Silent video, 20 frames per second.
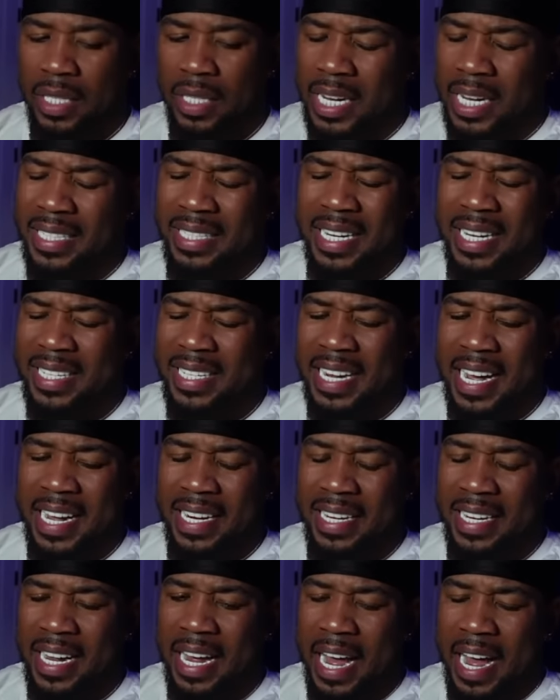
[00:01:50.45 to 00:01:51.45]
I I, did, I,
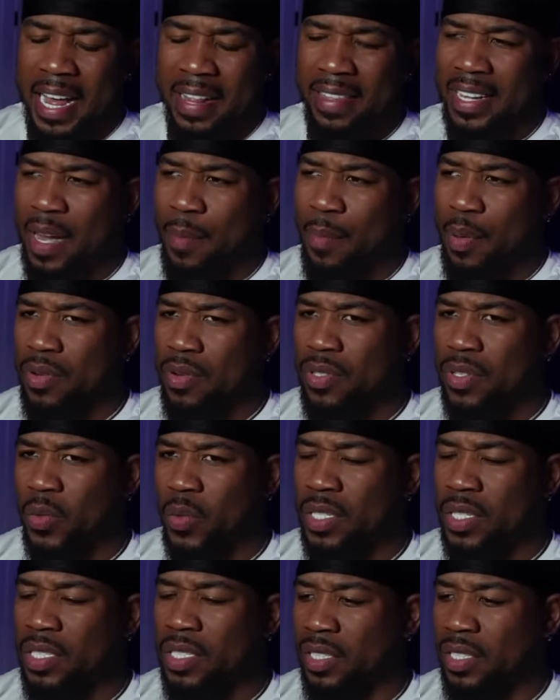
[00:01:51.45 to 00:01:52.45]
not, I think I posed a
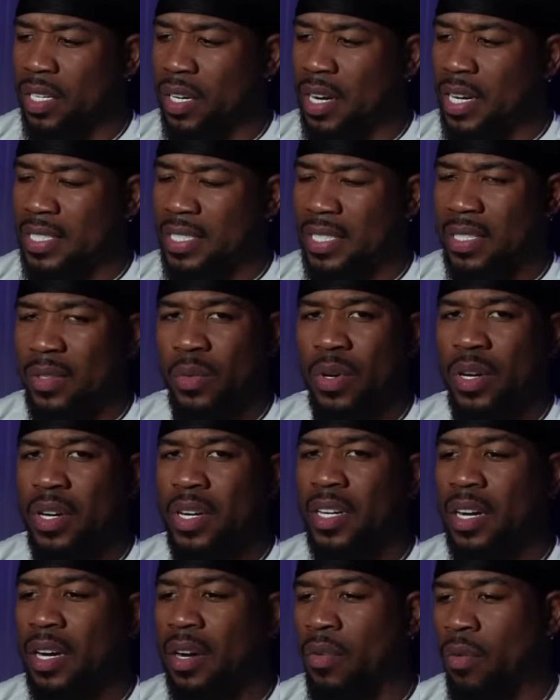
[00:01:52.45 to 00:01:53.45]
question to y'all. I said, where
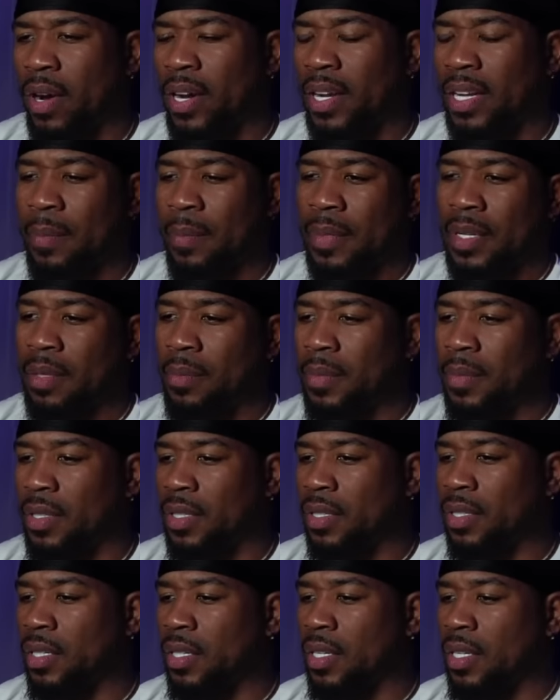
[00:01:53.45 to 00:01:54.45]
do y'all rank Eminem
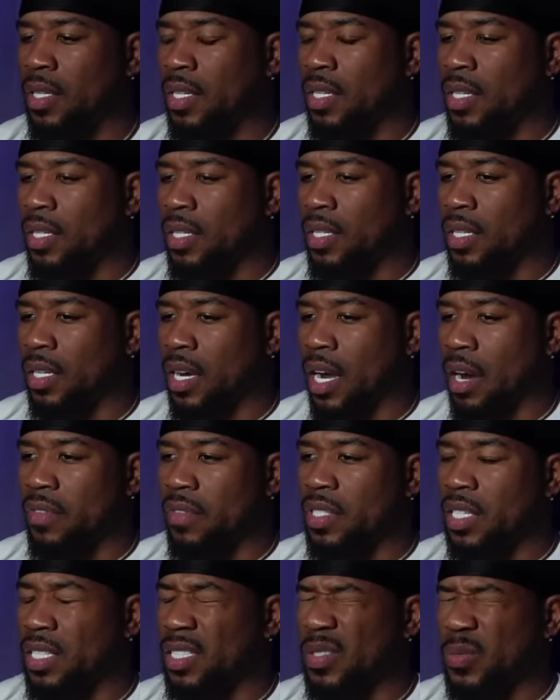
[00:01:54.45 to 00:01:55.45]
in the in the
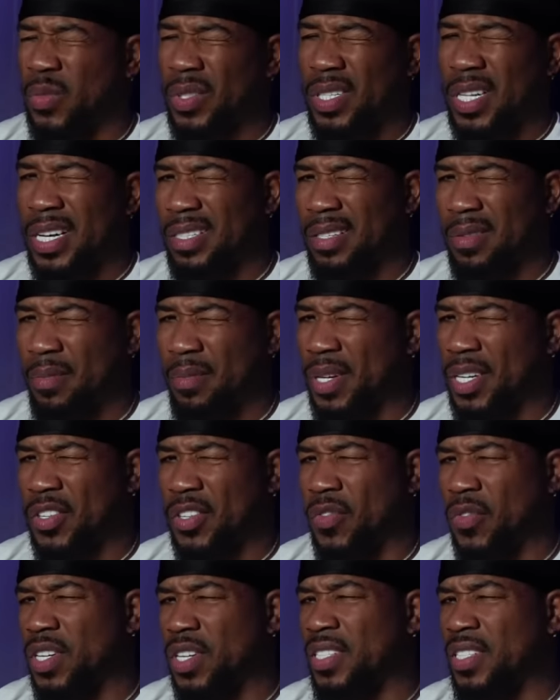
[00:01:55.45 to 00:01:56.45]
conversation with like the
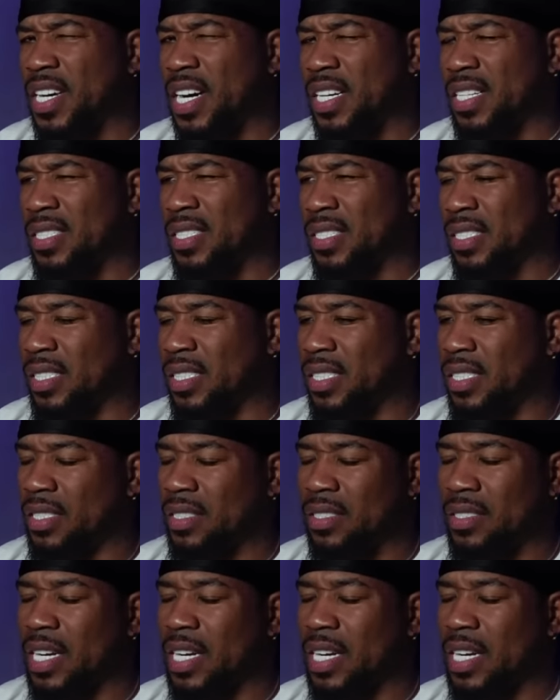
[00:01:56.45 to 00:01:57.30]
best freestylers and shit?